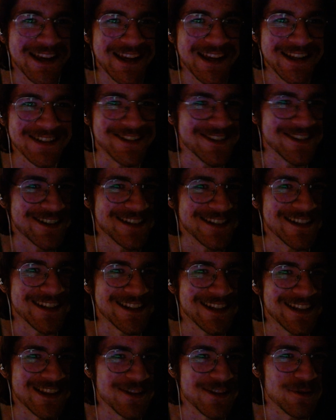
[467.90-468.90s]
just because I
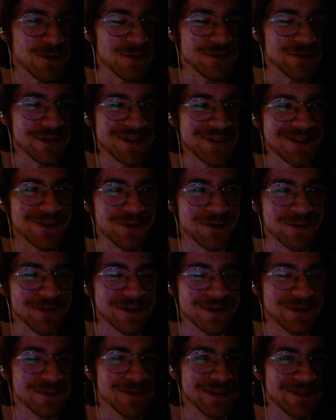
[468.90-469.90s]
think their whole story
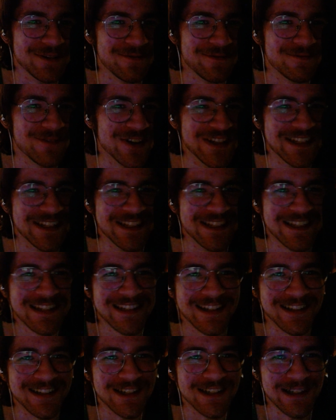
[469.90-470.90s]
is really funny,
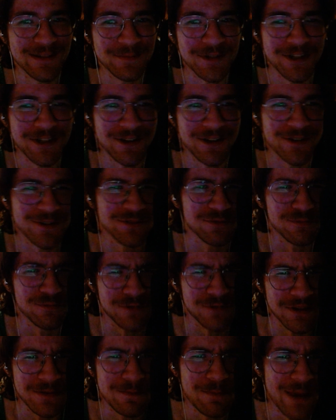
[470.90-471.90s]
and also
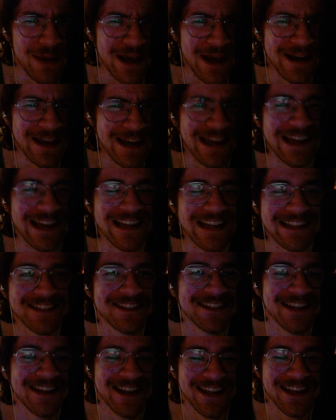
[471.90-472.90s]
really
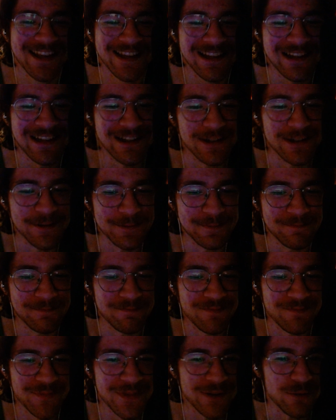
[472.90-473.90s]
badass. So
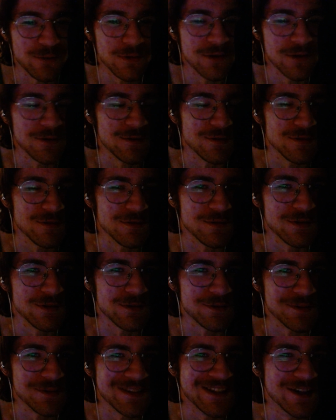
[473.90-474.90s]
a
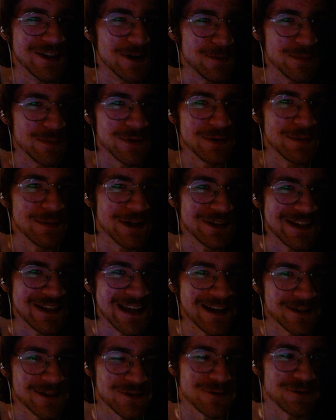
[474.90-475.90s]
little dump about the
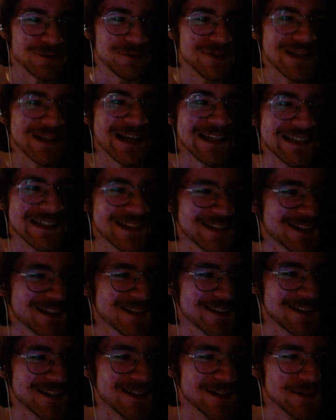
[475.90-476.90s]
Astral
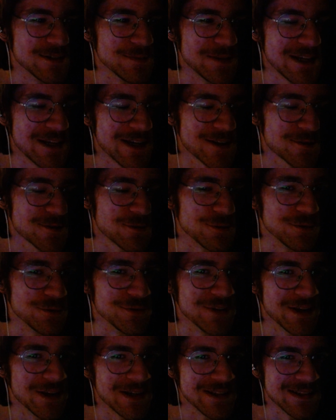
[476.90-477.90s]
Knights. The Astral
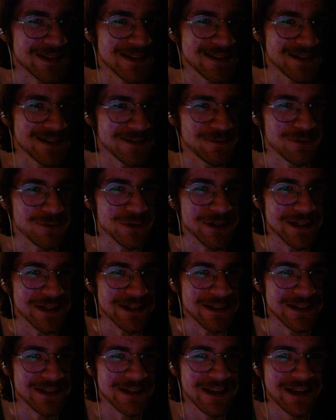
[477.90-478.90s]
Knights were
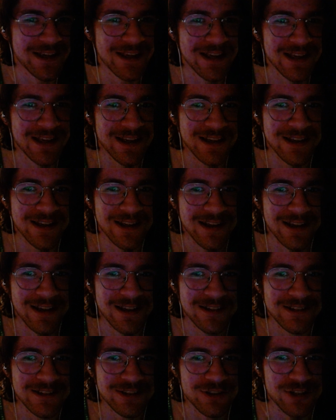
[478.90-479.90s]
a
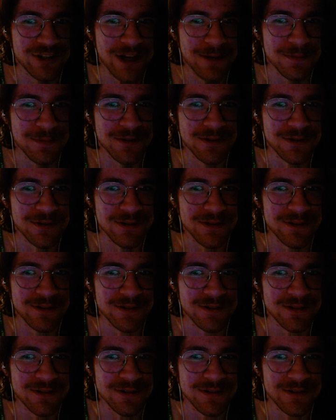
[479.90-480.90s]

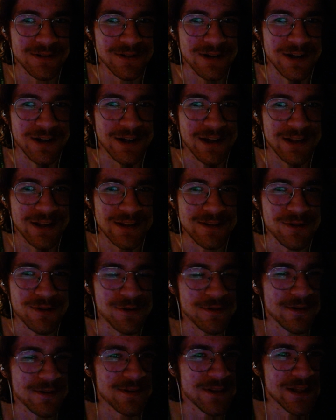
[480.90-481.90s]
chapter. I
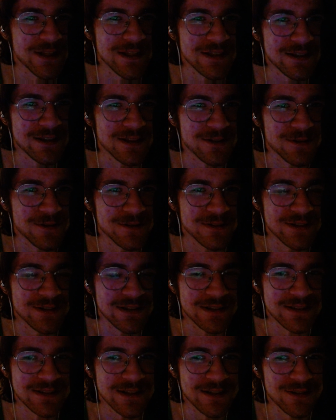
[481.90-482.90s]
don't think their
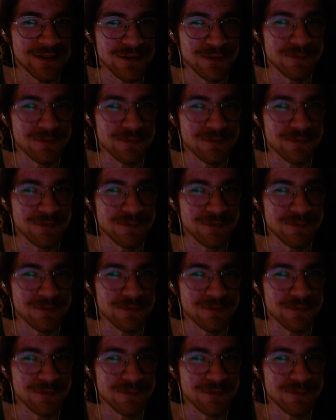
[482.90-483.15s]
successor